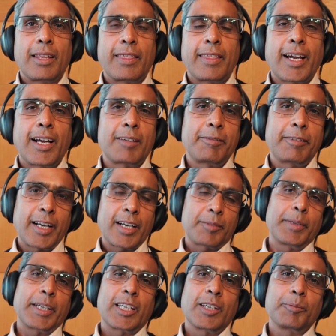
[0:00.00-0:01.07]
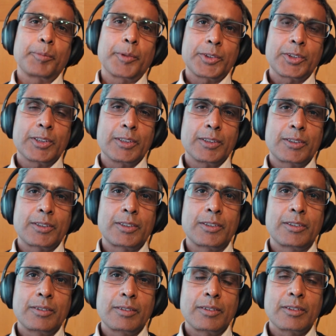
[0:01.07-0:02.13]
And that fat-making
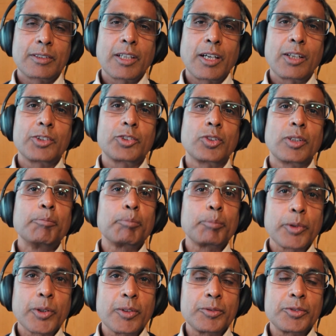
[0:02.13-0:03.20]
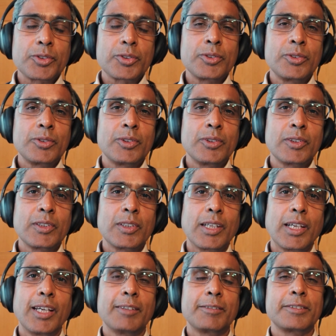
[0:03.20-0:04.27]
process also improves
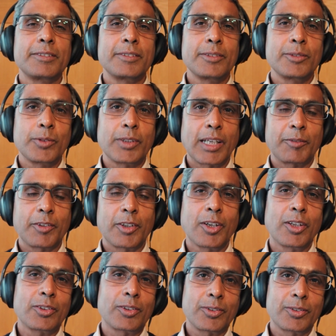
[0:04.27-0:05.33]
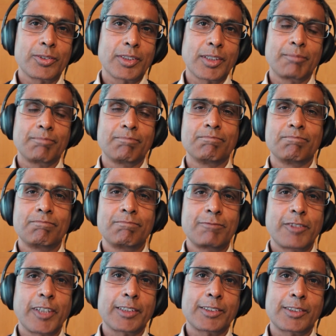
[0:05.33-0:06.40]
if we have gone through some
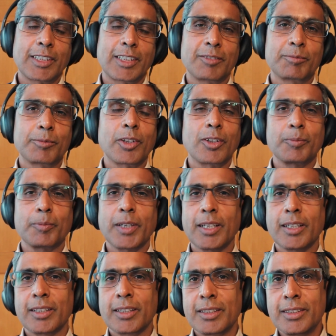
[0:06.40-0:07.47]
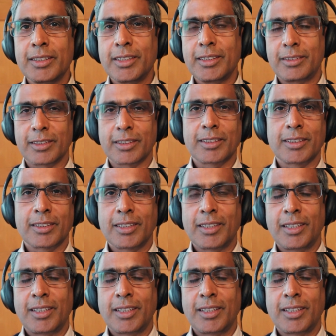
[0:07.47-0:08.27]
fasting followed by eating.